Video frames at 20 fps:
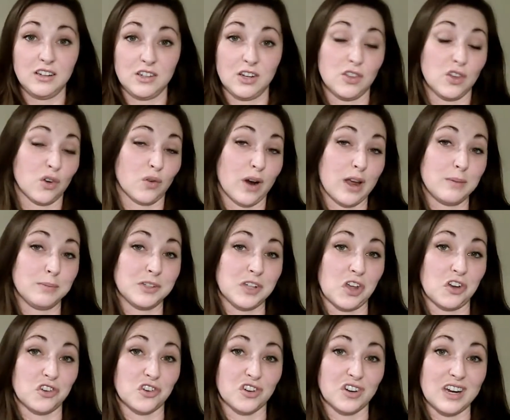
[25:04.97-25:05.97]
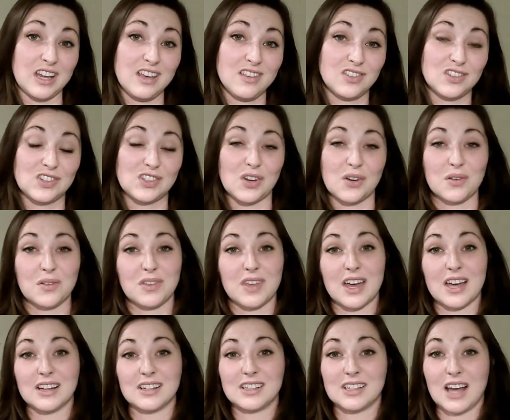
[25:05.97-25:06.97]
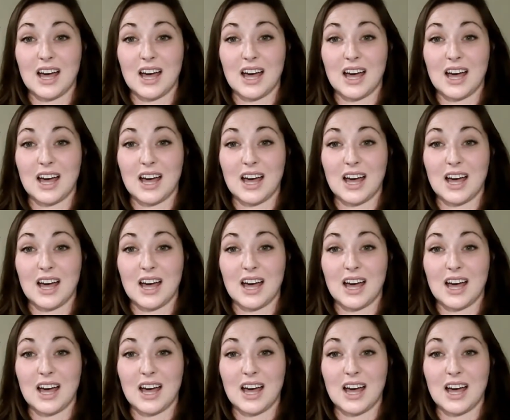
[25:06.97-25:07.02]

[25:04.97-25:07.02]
to the grapes underneath so that